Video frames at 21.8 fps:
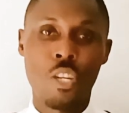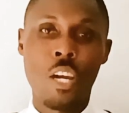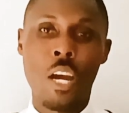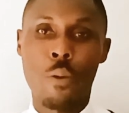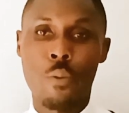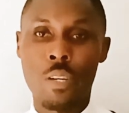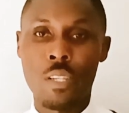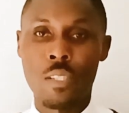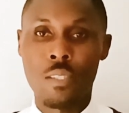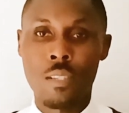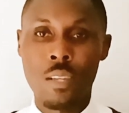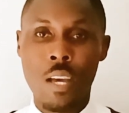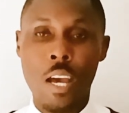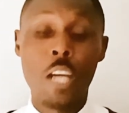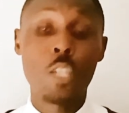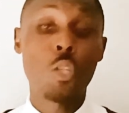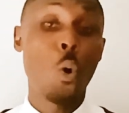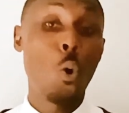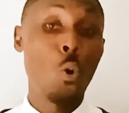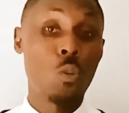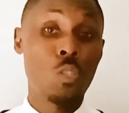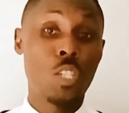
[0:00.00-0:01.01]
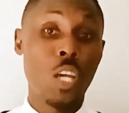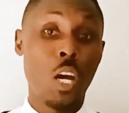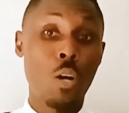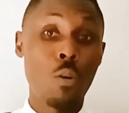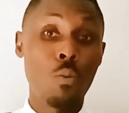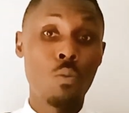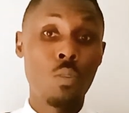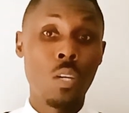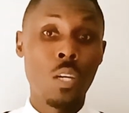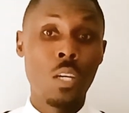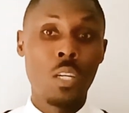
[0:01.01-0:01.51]
share it, and
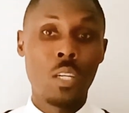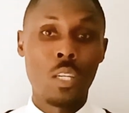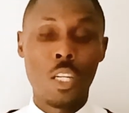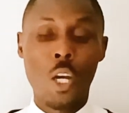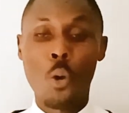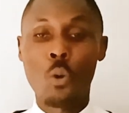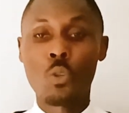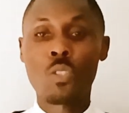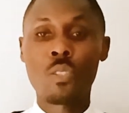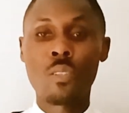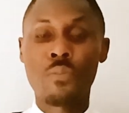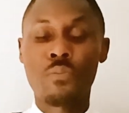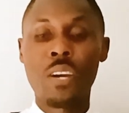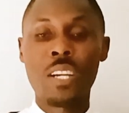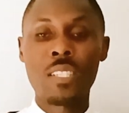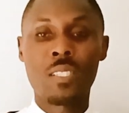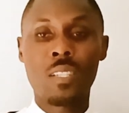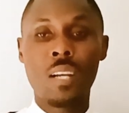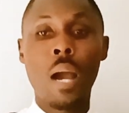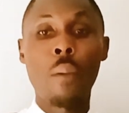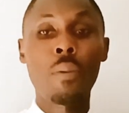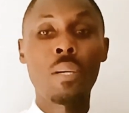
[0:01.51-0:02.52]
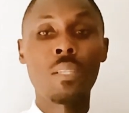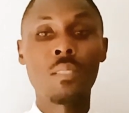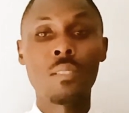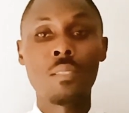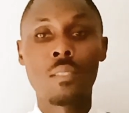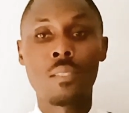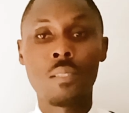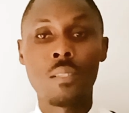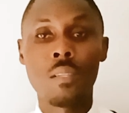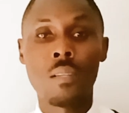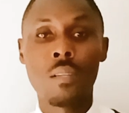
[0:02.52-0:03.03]
also go to the first
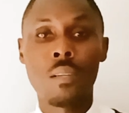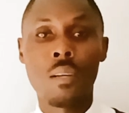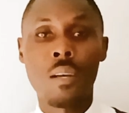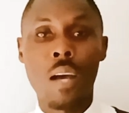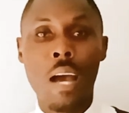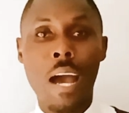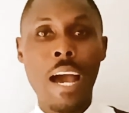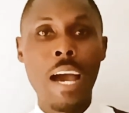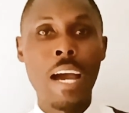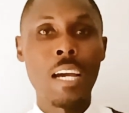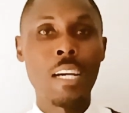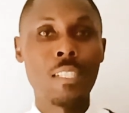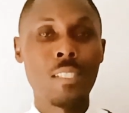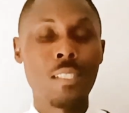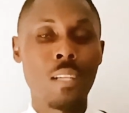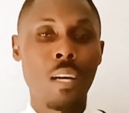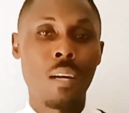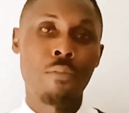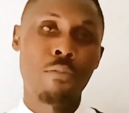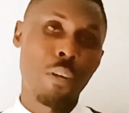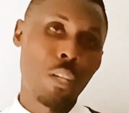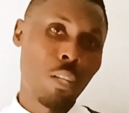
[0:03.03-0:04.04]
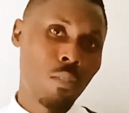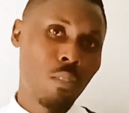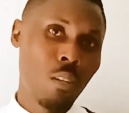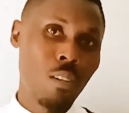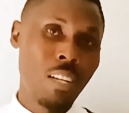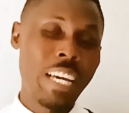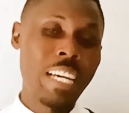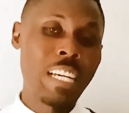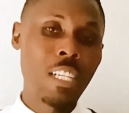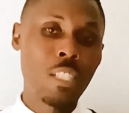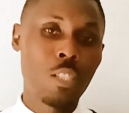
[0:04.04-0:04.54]
comment and follow the
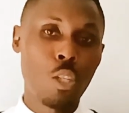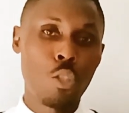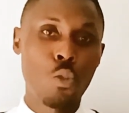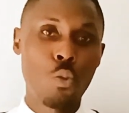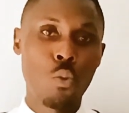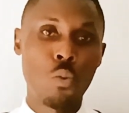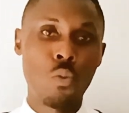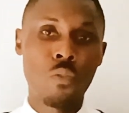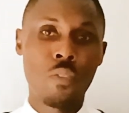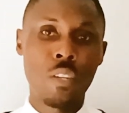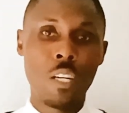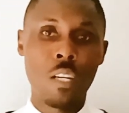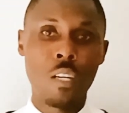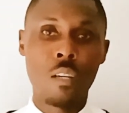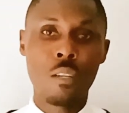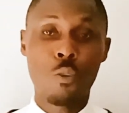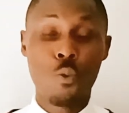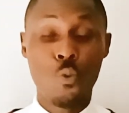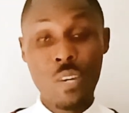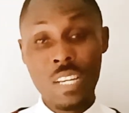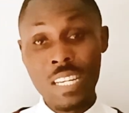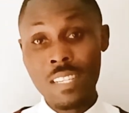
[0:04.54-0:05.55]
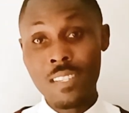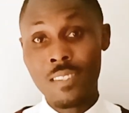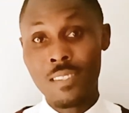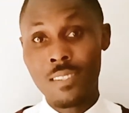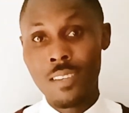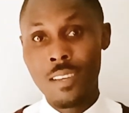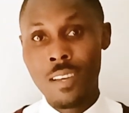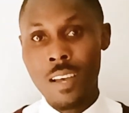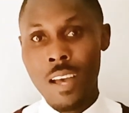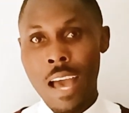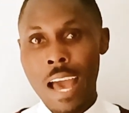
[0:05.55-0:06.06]
link to do the quiz.
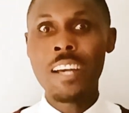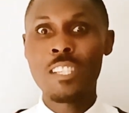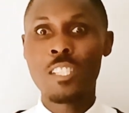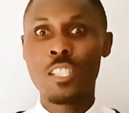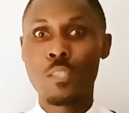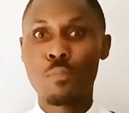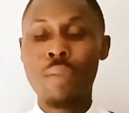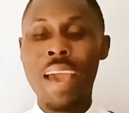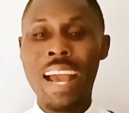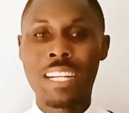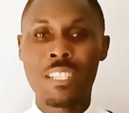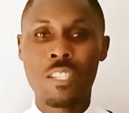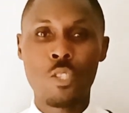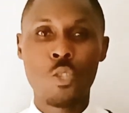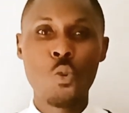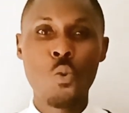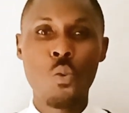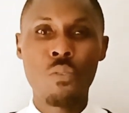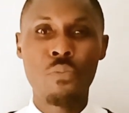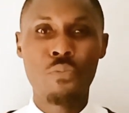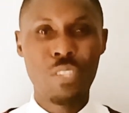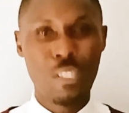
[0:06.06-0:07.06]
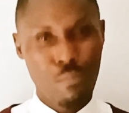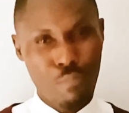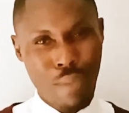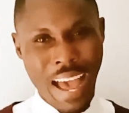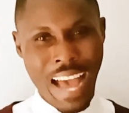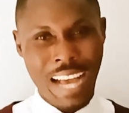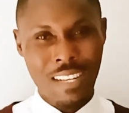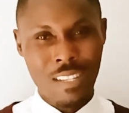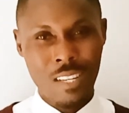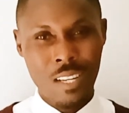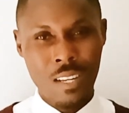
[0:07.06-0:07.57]
I expect your
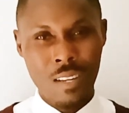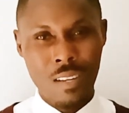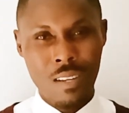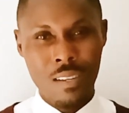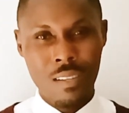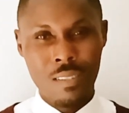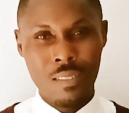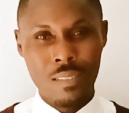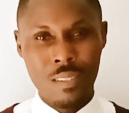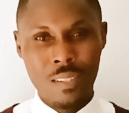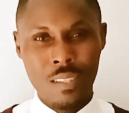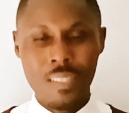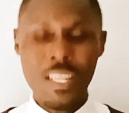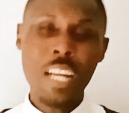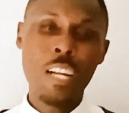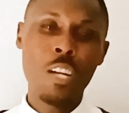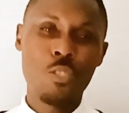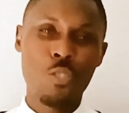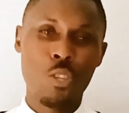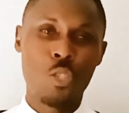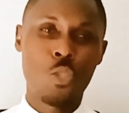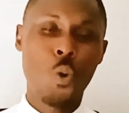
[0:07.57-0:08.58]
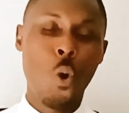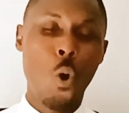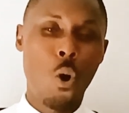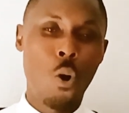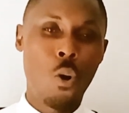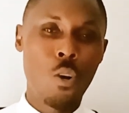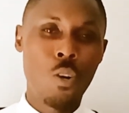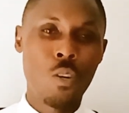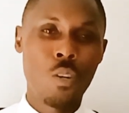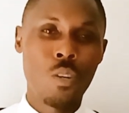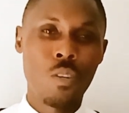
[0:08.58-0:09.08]
feedback. Tell us your
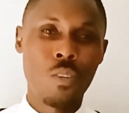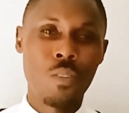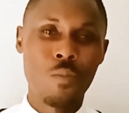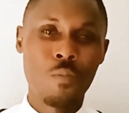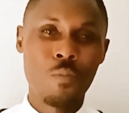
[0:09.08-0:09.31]
score.